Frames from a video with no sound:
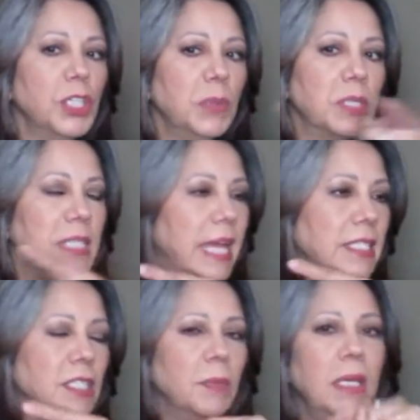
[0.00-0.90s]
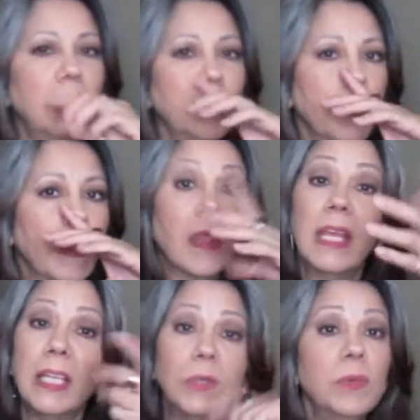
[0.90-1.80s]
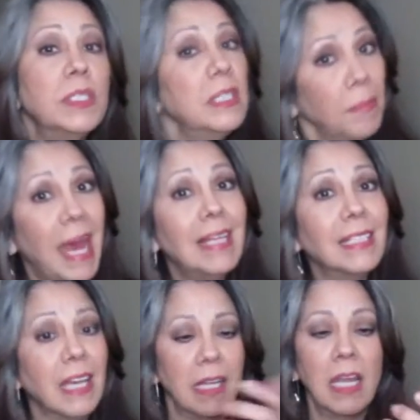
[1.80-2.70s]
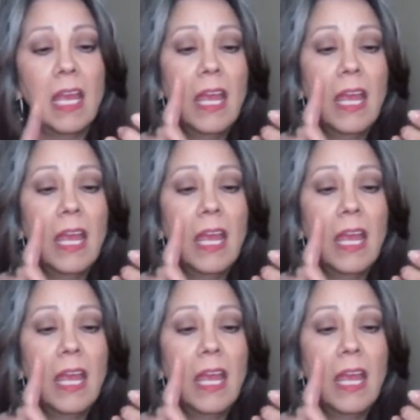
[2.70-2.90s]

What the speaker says: She was next to me. Guess what was in the basket?